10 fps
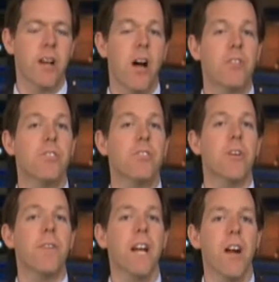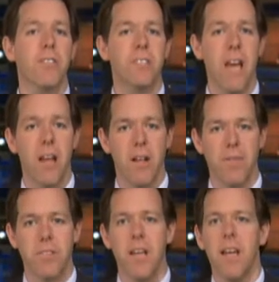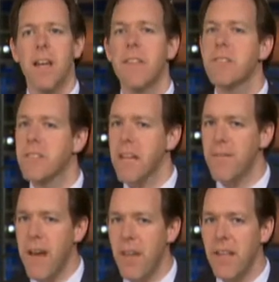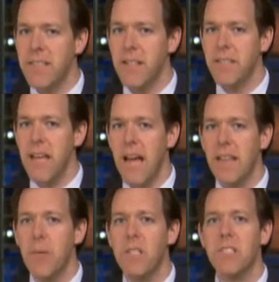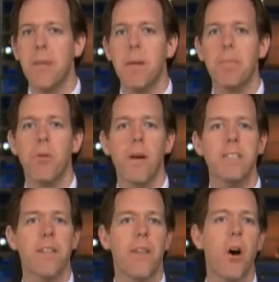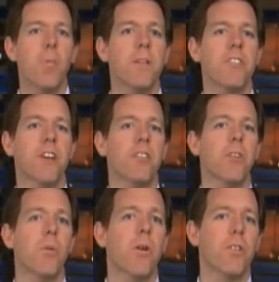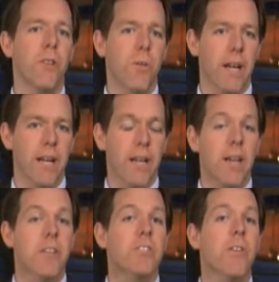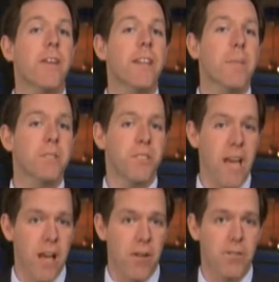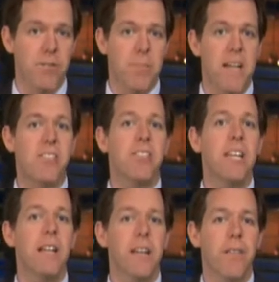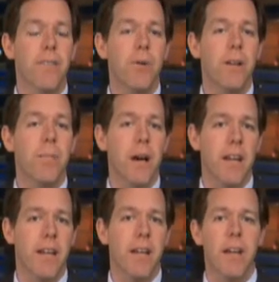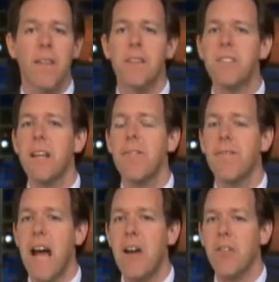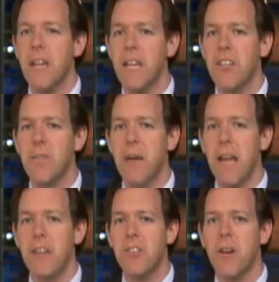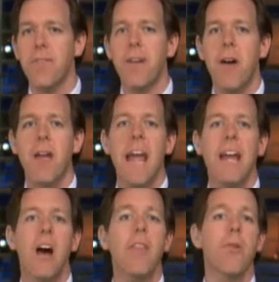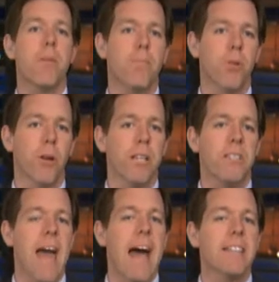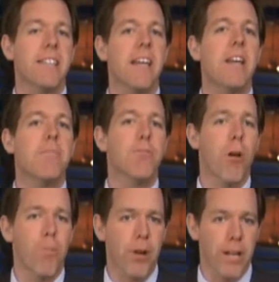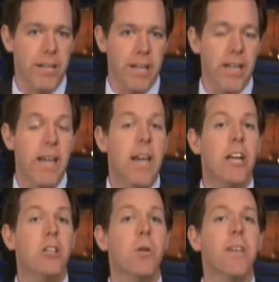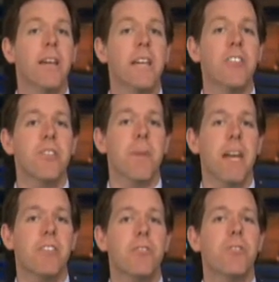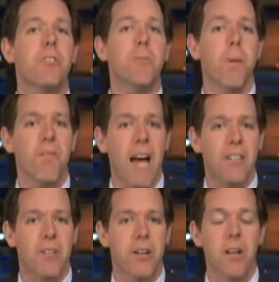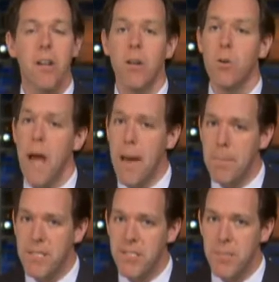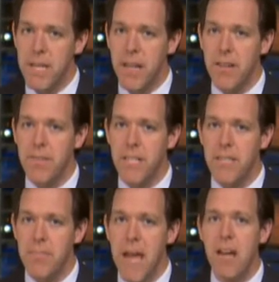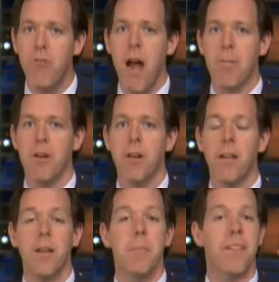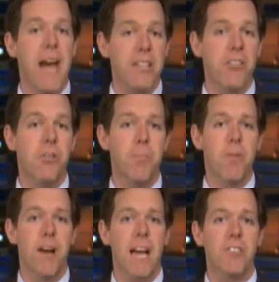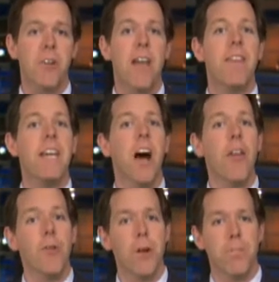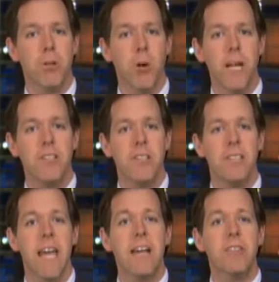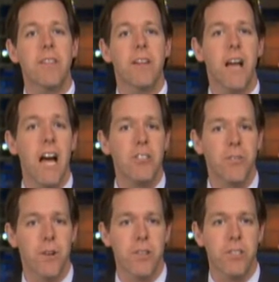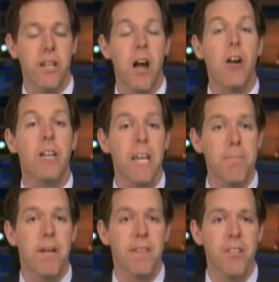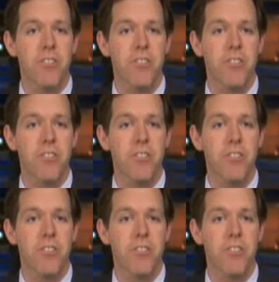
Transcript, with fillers: called Serving Ourselves. The city found that's exactly what some employees at the homeless shelter were doing, serving themselves by stealing food and money. The city fired the kitchen manager and found eight other employees acted inappropriately, including the kitchen manager's supervisor, who happens to be a convicted bank robber. But that supervisor and the other employees entangled in the controversy are keeping their